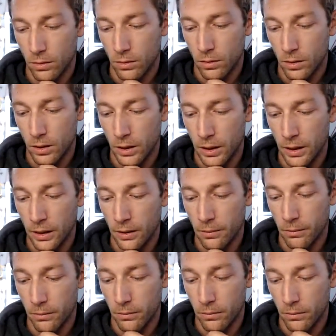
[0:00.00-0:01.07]
I
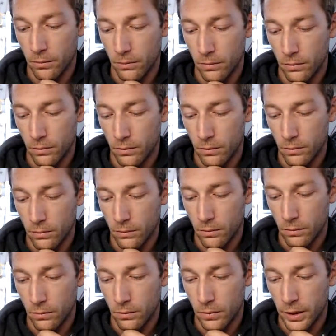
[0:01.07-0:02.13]

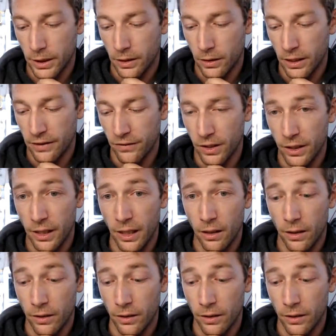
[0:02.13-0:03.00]
don't have the date.